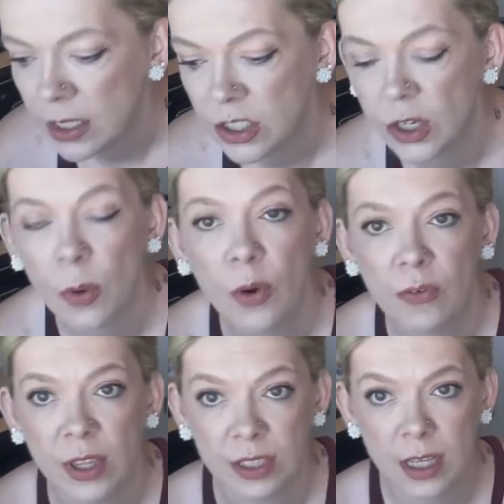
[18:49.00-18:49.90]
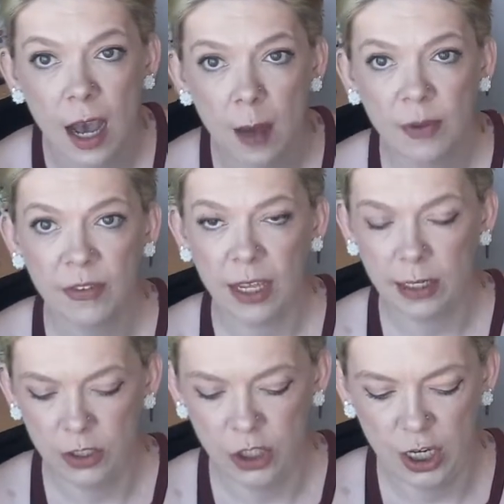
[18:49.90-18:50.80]
to go over the top of
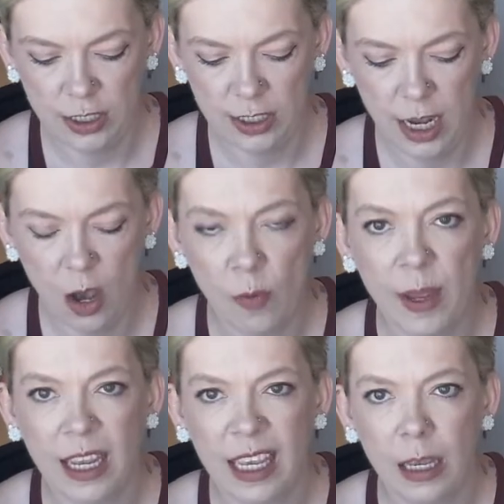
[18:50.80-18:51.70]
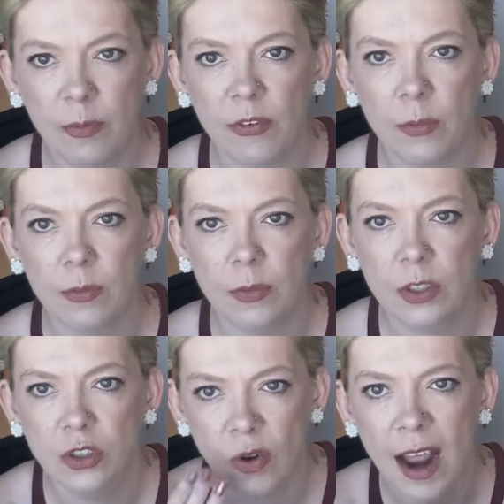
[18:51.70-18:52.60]
it just to help it keep from
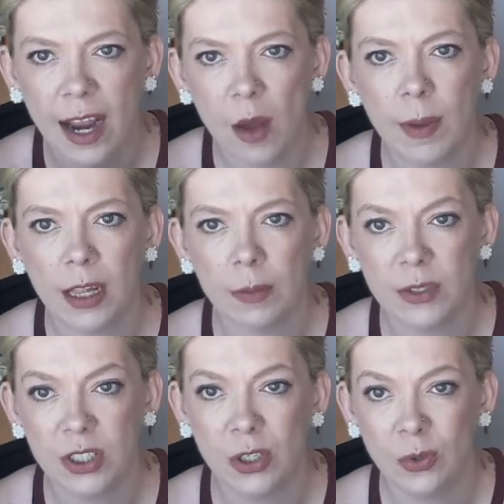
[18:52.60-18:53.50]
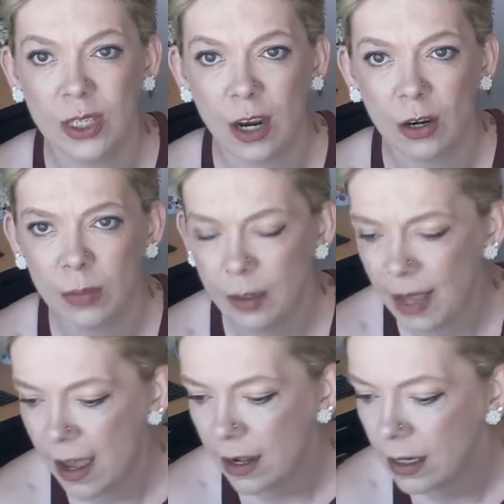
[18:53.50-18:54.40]
drying out my lips too terribly
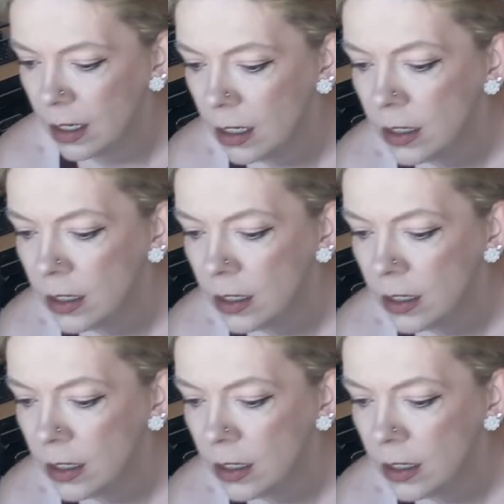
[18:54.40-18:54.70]
bad.